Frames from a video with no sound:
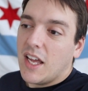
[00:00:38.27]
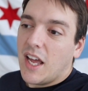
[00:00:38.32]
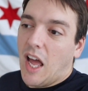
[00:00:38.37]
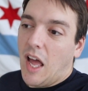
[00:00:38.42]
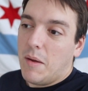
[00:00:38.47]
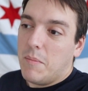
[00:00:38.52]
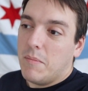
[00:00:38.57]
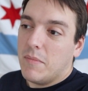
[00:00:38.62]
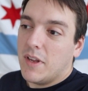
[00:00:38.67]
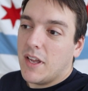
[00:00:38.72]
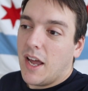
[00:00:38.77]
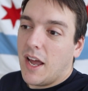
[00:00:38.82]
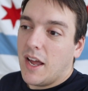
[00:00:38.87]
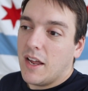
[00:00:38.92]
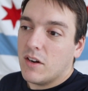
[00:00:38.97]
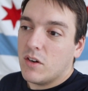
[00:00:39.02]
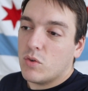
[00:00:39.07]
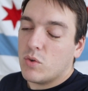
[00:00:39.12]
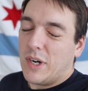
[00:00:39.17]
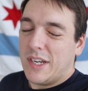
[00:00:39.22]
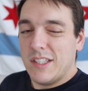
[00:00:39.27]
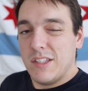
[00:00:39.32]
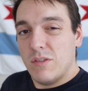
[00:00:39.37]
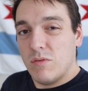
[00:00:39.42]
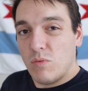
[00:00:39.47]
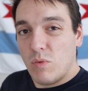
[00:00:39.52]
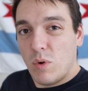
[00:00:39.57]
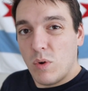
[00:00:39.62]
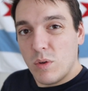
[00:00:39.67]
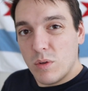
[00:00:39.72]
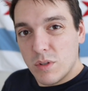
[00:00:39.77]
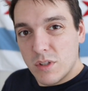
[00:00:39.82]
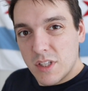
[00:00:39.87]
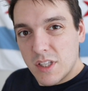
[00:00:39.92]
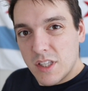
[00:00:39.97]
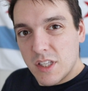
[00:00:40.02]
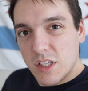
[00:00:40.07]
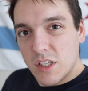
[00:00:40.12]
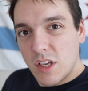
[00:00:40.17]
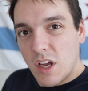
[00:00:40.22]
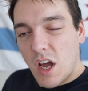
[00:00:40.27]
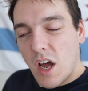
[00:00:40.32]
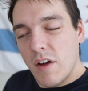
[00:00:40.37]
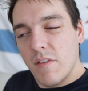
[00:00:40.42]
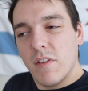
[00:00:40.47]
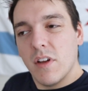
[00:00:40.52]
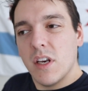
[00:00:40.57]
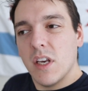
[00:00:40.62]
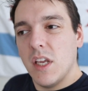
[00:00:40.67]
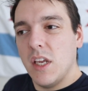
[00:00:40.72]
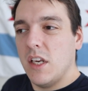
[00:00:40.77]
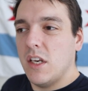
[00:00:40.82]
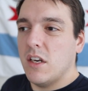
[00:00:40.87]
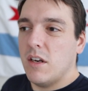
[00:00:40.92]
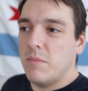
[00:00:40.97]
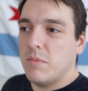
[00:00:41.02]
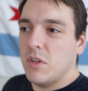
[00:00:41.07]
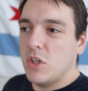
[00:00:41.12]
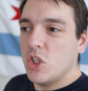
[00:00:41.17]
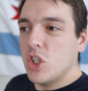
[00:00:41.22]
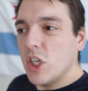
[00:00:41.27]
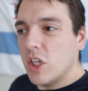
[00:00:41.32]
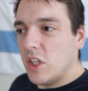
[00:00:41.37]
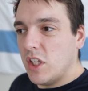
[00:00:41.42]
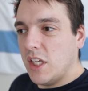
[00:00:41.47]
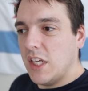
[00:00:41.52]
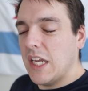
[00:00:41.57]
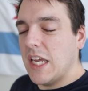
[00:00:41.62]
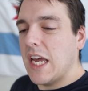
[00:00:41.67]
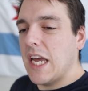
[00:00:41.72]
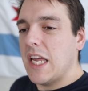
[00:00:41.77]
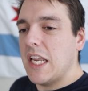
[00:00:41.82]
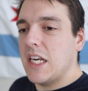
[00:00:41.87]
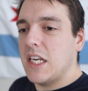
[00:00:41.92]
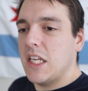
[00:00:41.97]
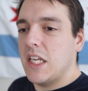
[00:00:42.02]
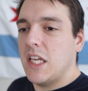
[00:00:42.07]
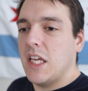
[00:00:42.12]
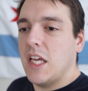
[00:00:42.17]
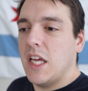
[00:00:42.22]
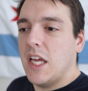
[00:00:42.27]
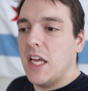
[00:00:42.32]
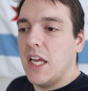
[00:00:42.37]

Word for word: I've got crescent rolls in the oven, heating up the chili again,